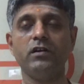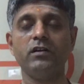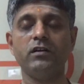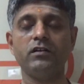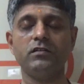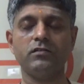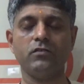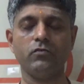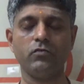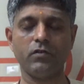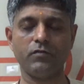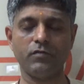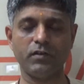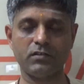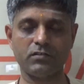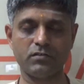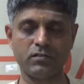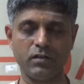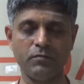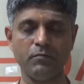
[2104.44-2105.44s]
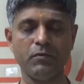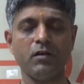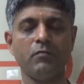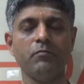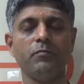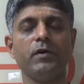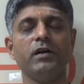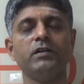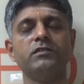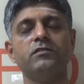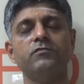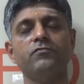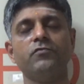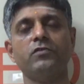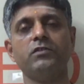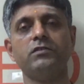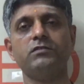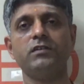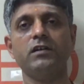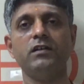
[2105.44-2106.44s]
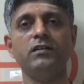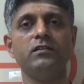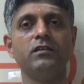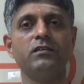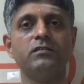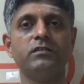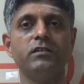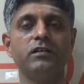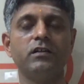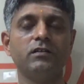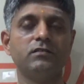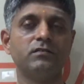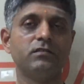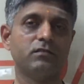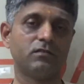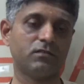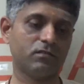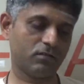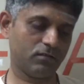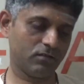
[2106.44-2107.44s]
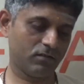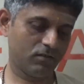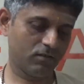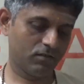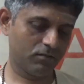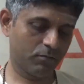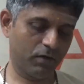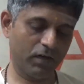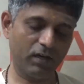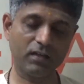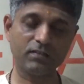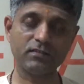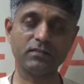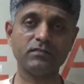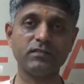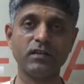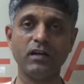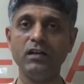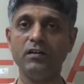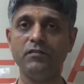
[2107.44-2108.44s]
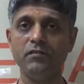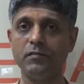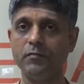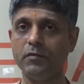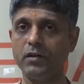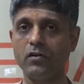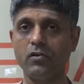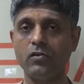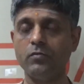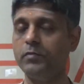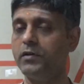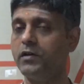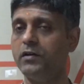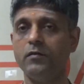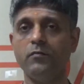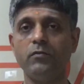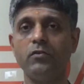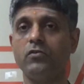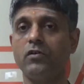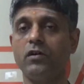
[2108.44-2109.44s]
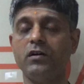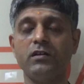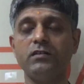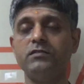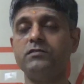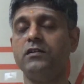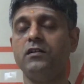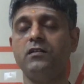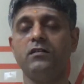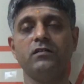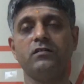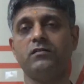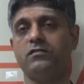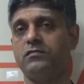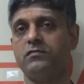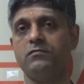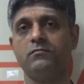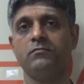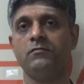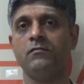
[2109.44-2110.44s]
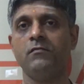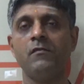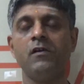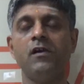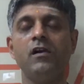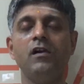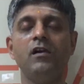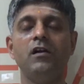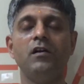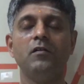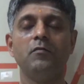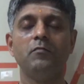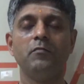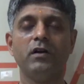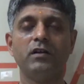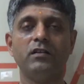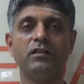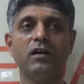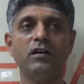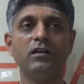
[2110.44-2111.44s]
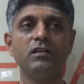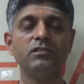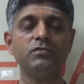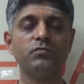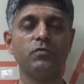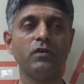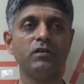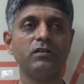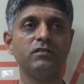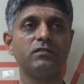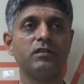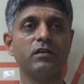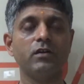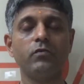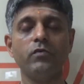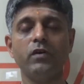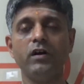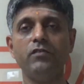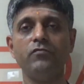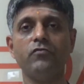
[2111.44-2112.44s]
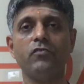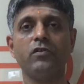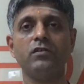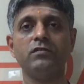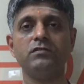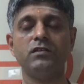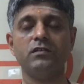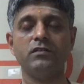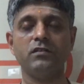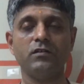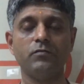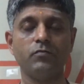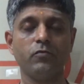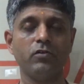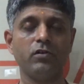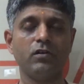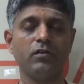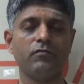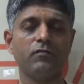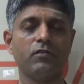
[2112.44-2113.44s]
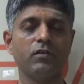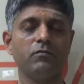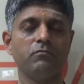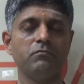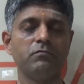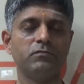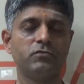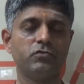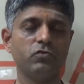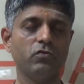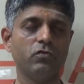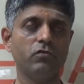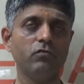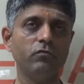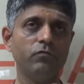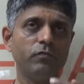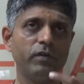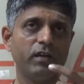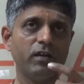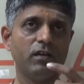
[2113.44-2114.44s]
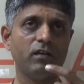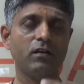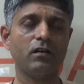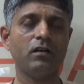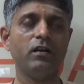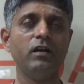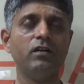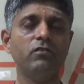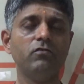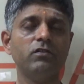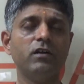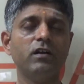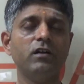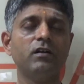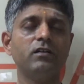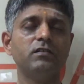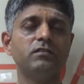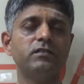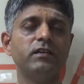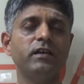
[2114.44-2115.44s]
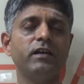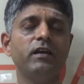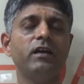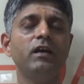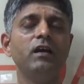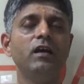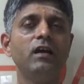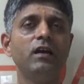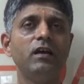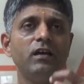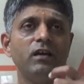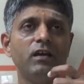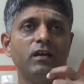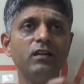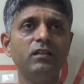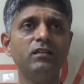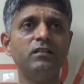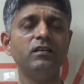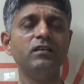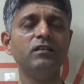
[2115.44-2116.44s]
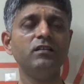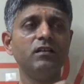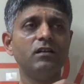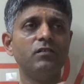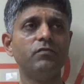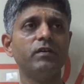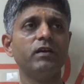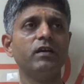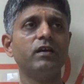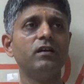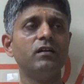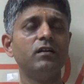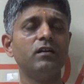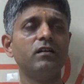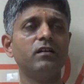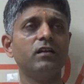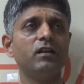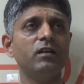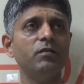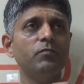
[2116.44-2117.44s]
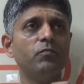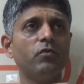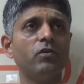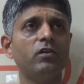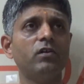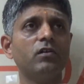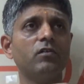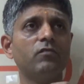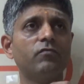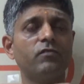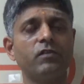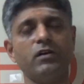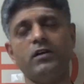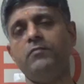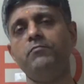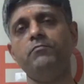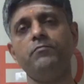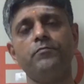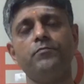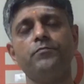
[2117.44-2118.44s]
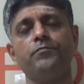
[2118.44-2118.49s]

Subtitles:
It is out of extreme compassion for the child that she does it. But as a child we may not be able to understand it. But that is what is required for us at that point of time. So we can relate to that and say, anything that we get at any point of time,